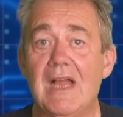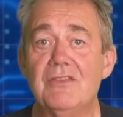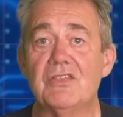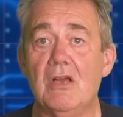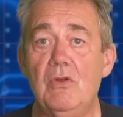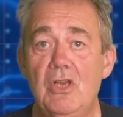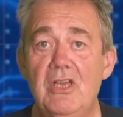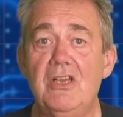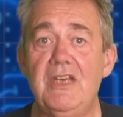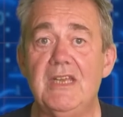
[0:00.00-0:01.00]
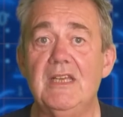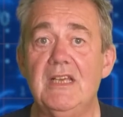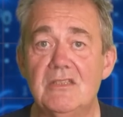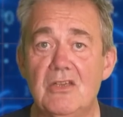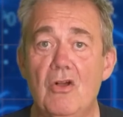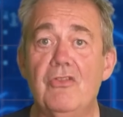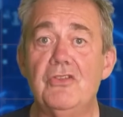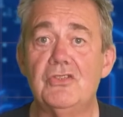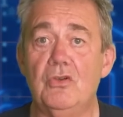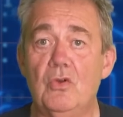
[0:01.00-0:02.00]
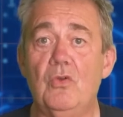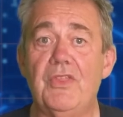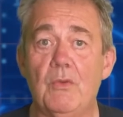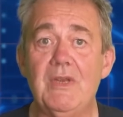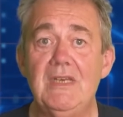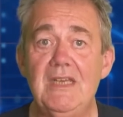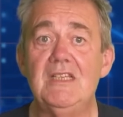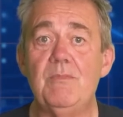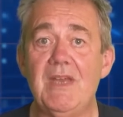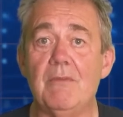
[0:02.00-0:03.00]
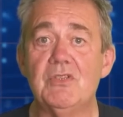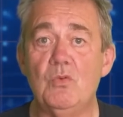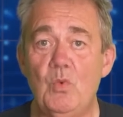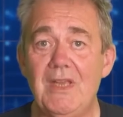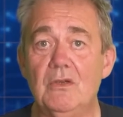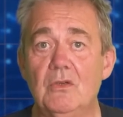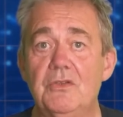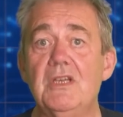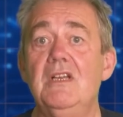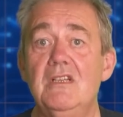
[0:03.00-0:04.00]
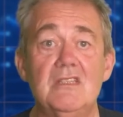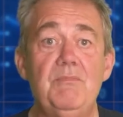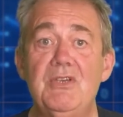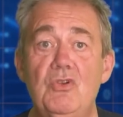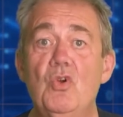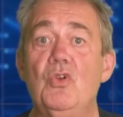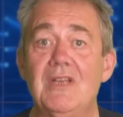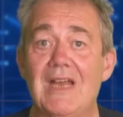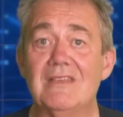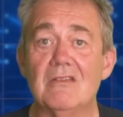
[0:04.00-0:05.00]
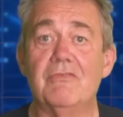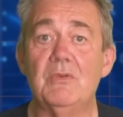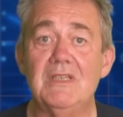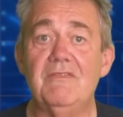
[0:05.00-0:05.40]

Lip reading: And so learning is the other tool that we need to be able to wield to be good at software